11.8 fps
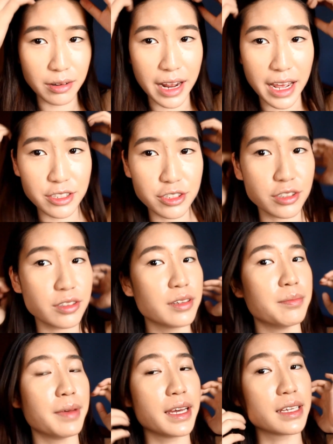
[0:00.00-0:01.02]
natural
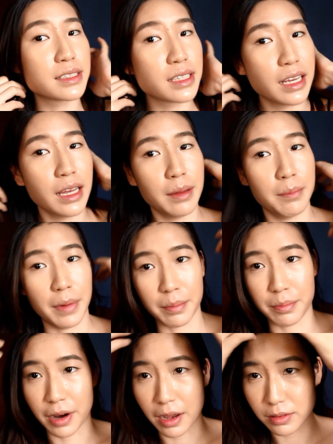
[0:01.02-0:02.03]
it makes my
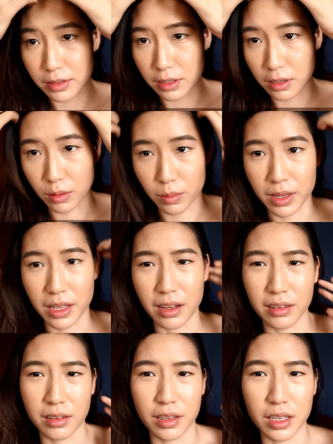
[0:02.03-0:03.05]
brows look
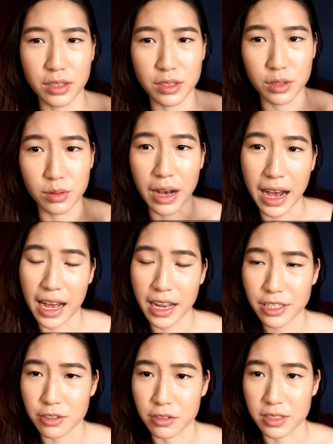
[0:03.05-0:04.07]
without looking too
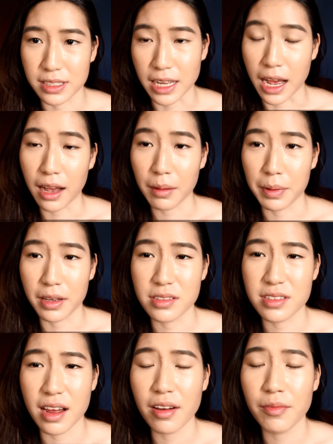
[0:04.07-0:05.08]
harsh or stark, because
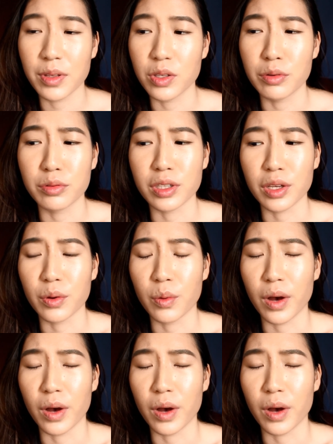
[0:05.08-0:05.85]
now I've been using